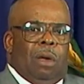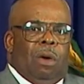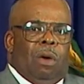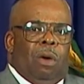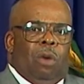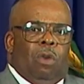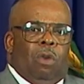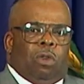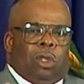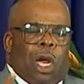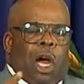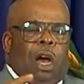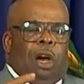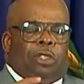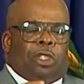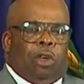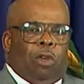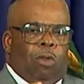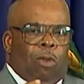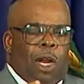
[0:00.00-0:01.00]
whose
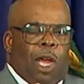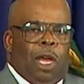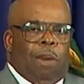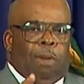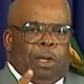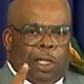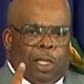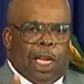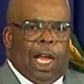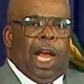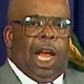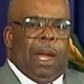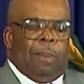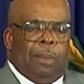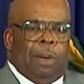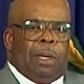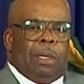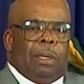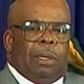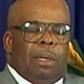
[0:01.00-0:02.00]
also name is Simon.